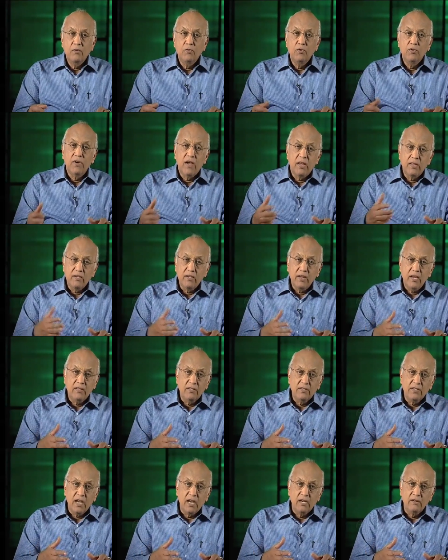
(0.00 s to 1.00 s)
He would rather
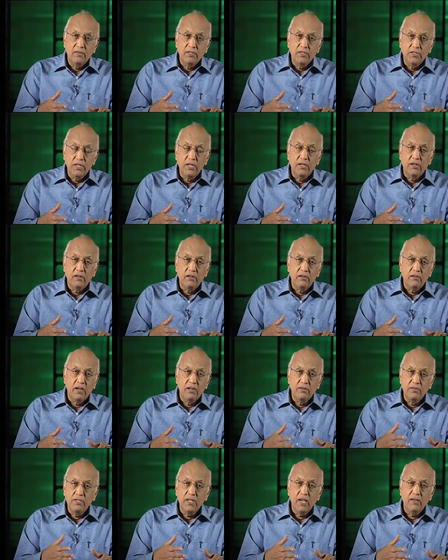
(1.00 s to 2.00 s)
take the side of a sinner and
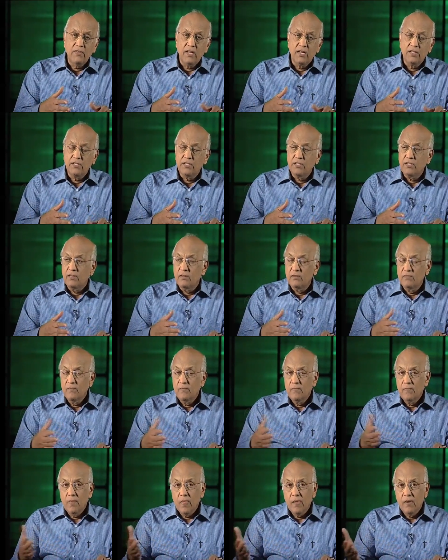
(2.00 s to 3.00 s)
try to save that sinner
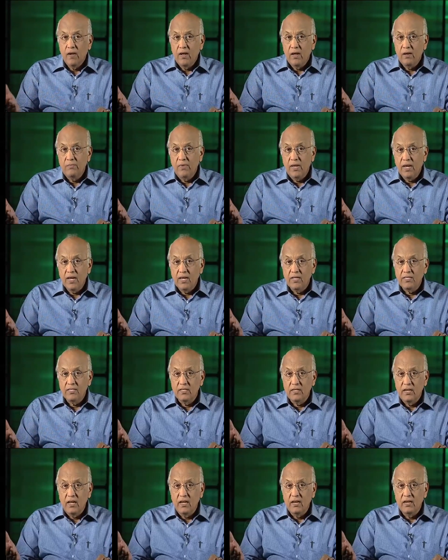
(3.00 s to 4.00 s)
and be
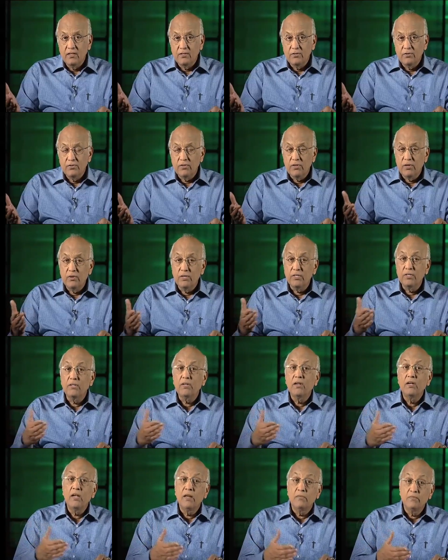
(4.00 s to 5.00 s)
against the legalist who wants
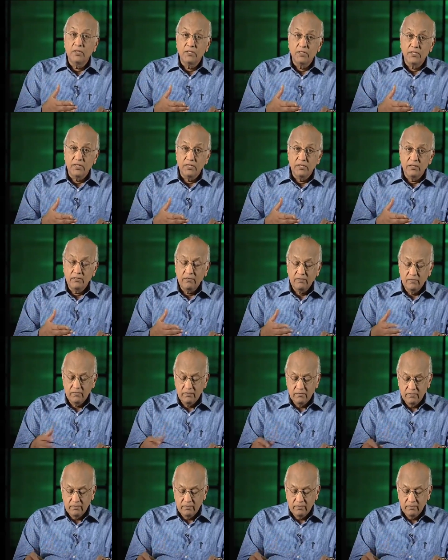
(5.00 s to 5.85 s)
to condemn the sinner.